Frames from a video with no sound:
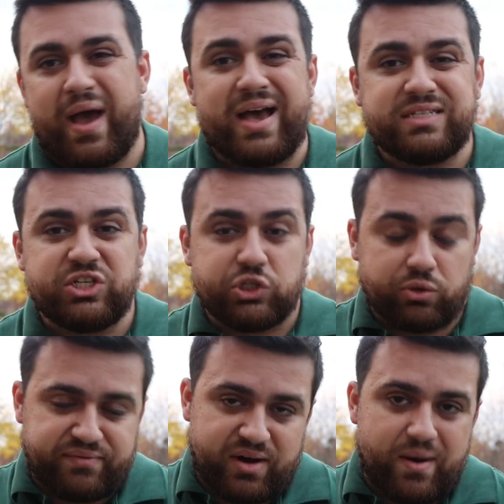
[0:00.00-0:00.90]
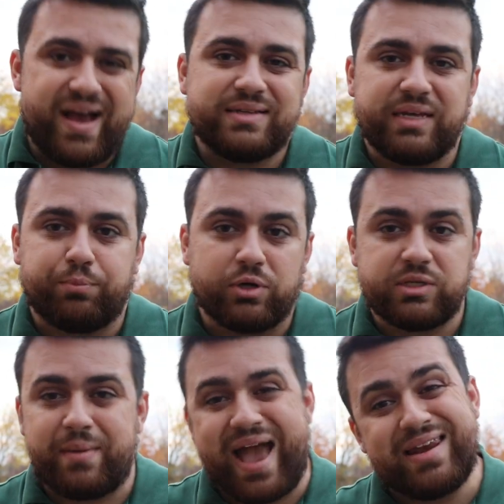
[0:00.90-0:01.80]
So as a surveyor has a
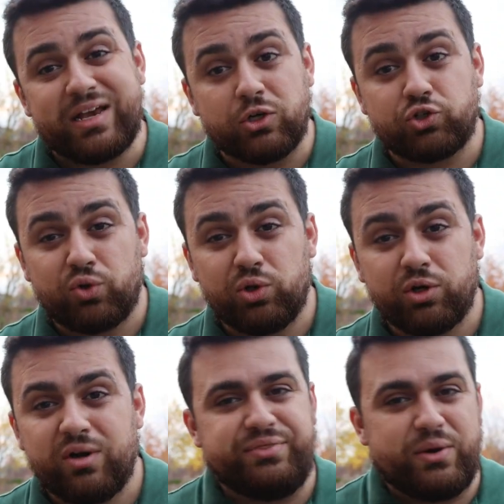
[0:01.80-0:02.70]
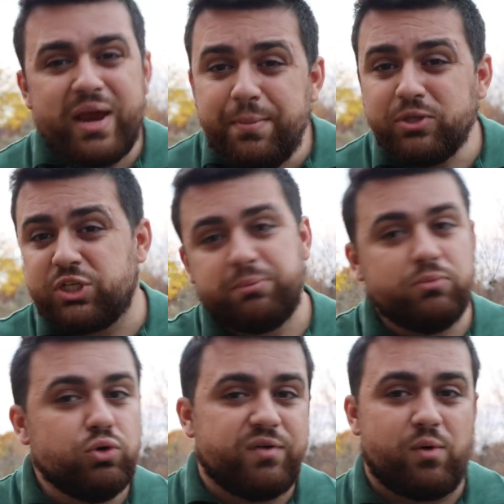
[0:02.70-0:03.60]
prism and a controller, they're able to
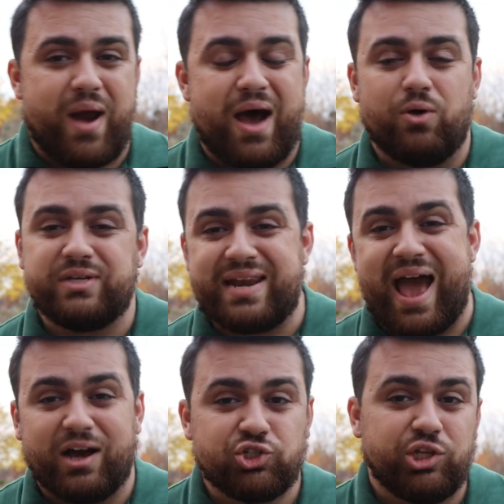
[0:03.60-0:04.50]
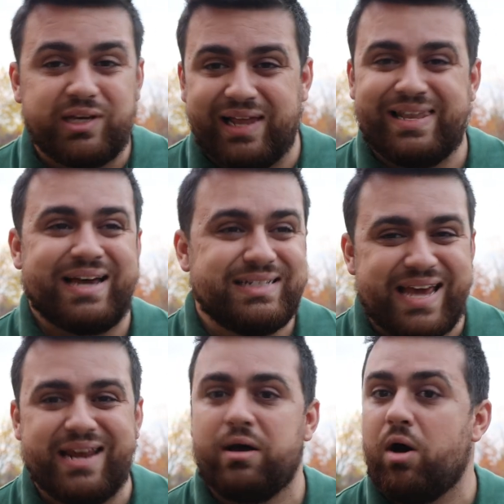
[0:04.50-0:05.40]
move around and actually collect
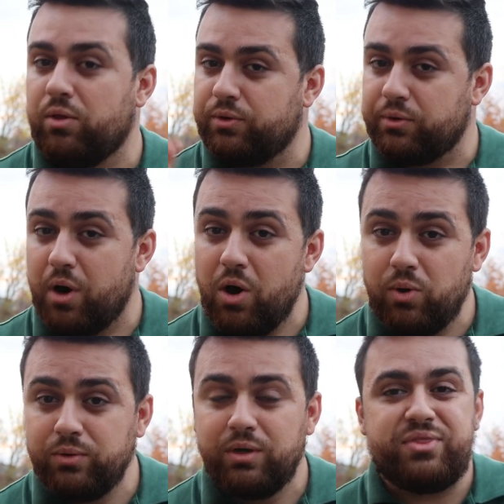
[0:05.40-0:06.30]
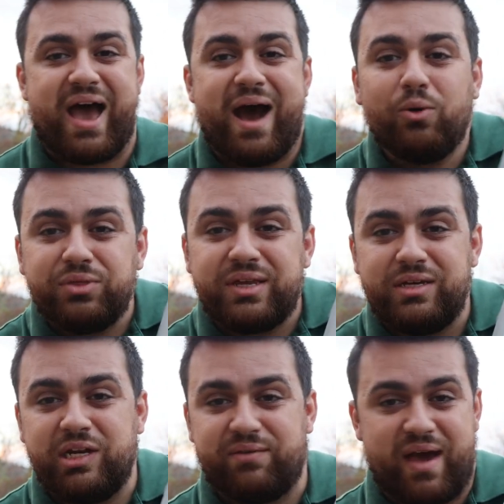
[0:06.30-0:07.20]
data on their own without the
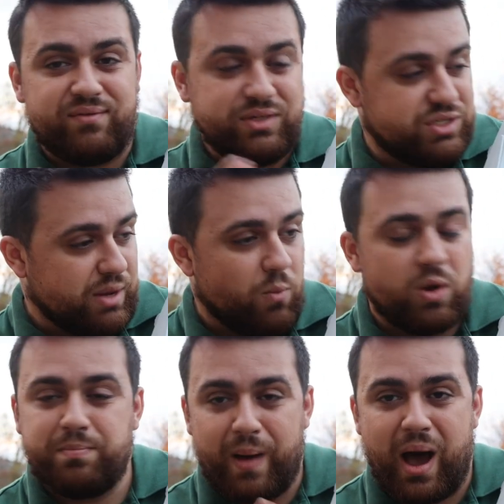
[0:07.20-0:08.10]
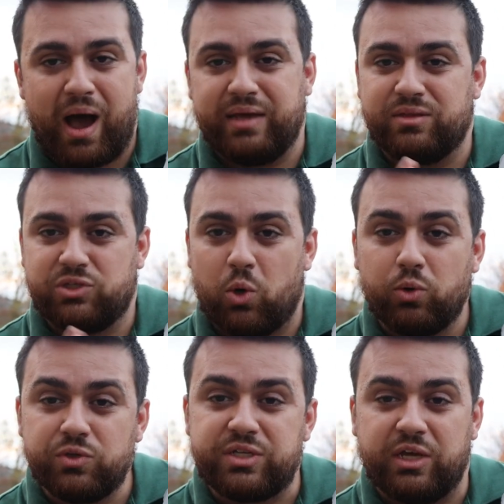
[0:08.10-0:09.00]
need of having someone behind the
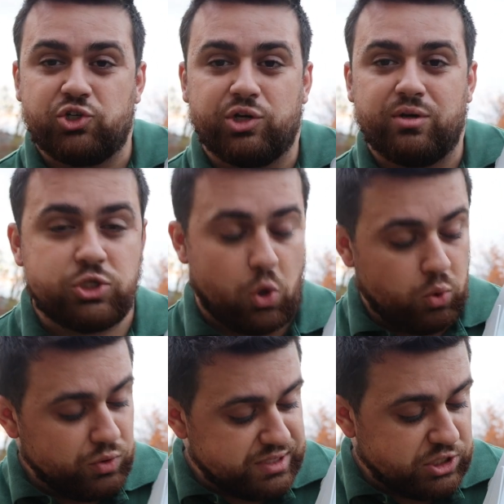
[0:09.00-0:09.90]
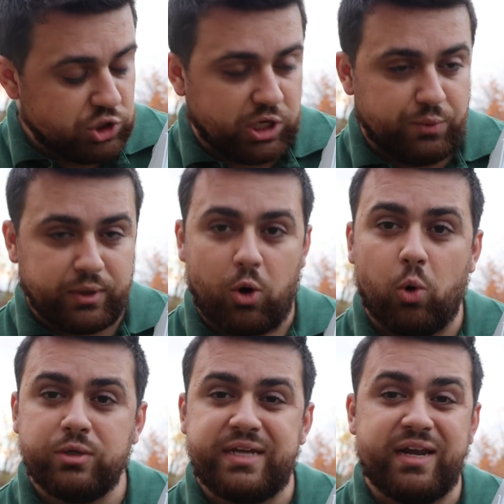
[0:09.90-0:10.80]
total station. The total station can
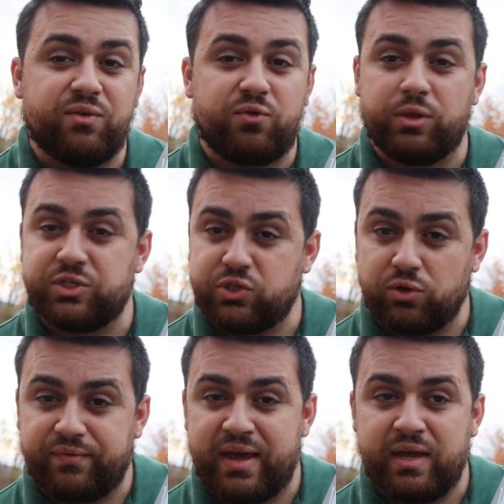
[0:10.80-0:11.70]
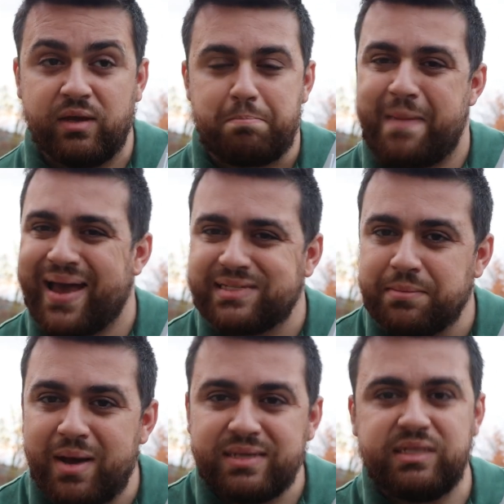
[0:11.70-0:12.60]
record data for the survey,
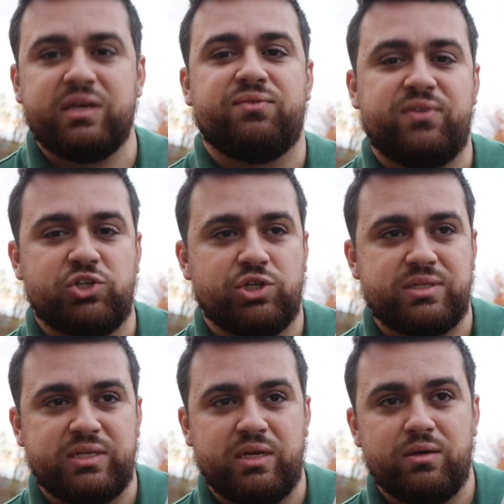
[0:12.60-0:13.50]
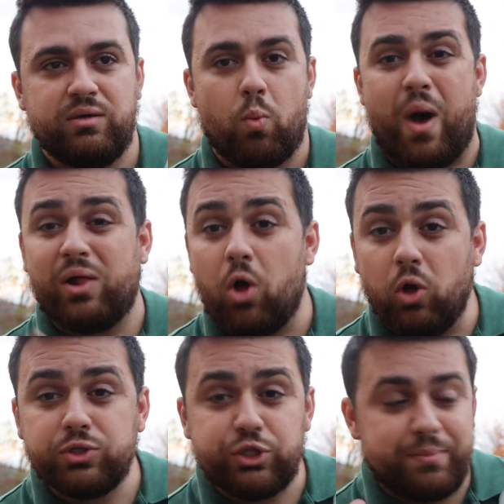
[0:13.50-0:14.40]
maximizing efficiency, while
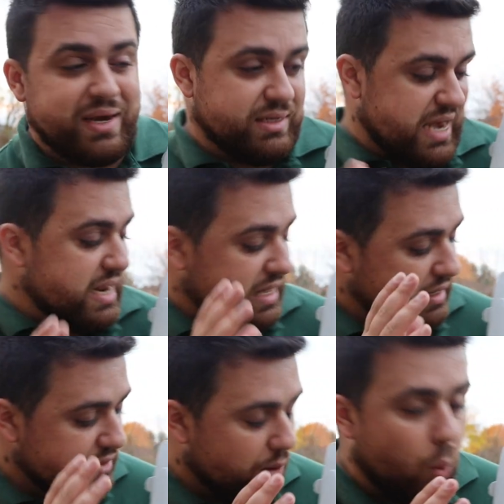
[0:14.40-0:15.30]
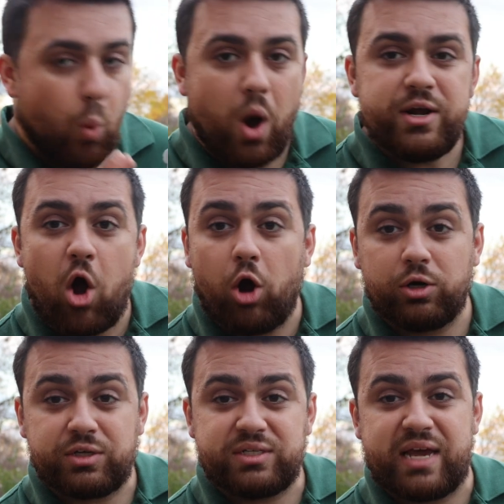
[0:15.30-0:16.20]
also maintaining the one
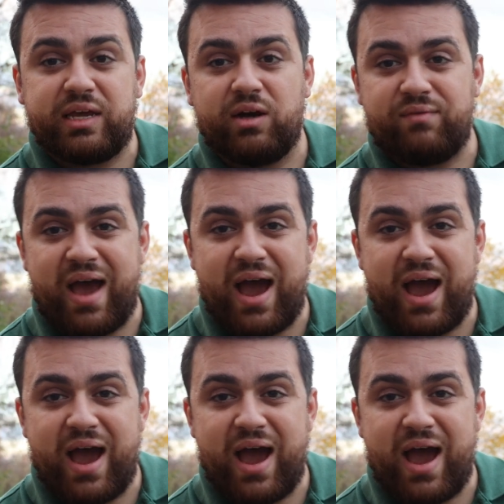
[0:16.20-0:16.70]
arc second of